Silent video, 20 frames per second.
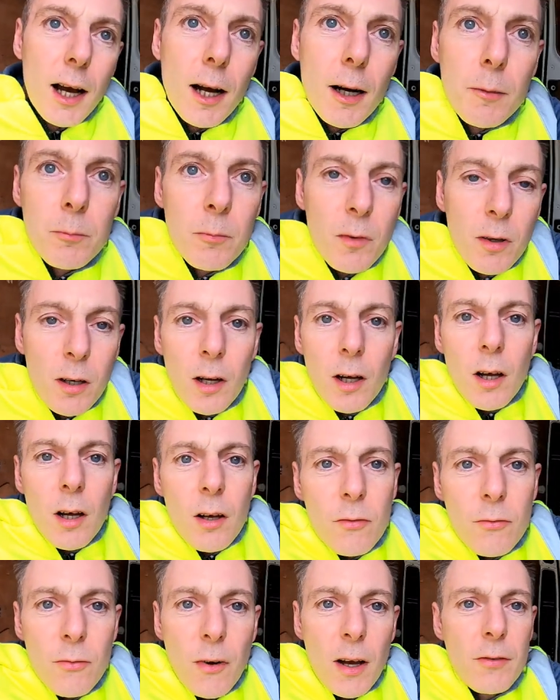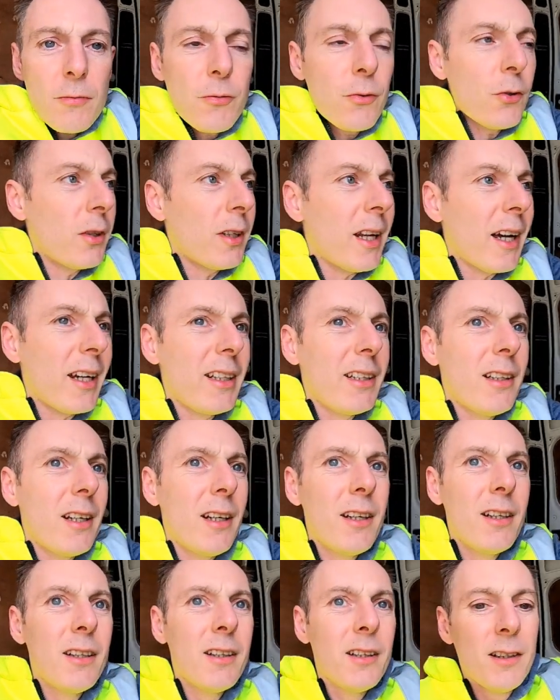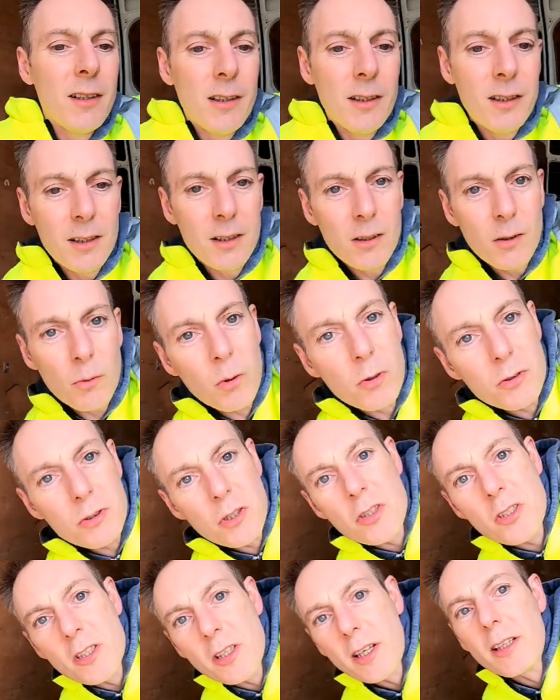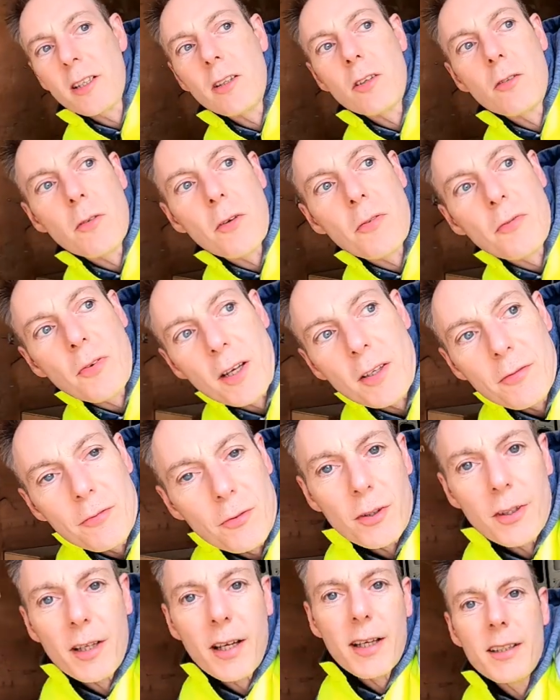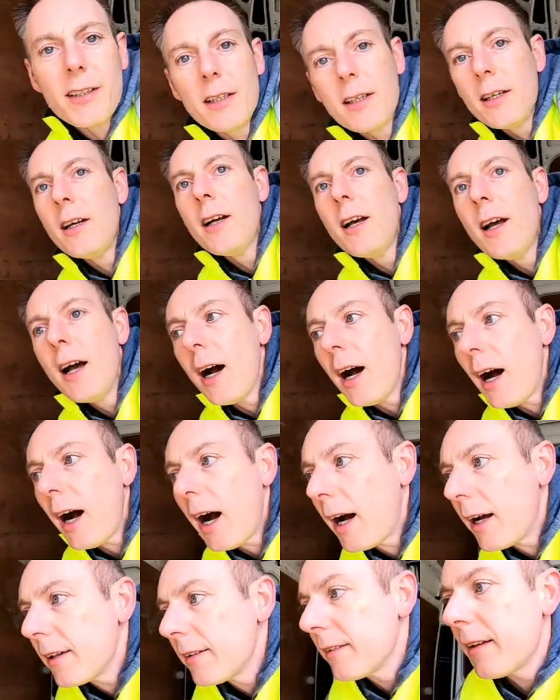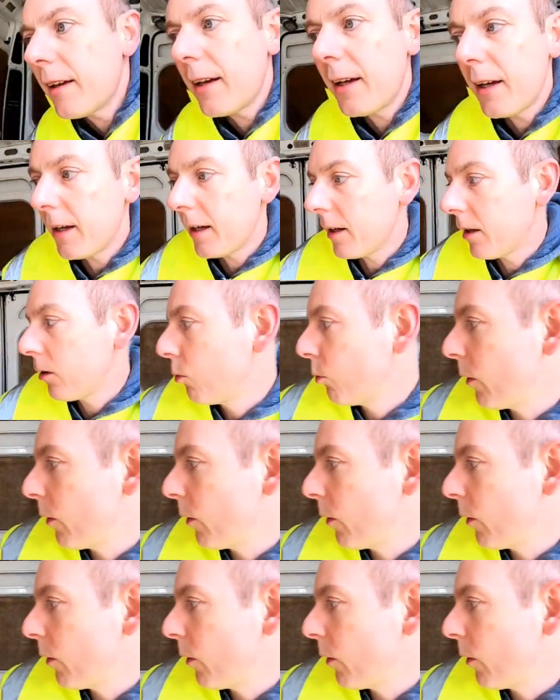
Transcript: am five foot nine, or just slightly over five foot nine, and uh,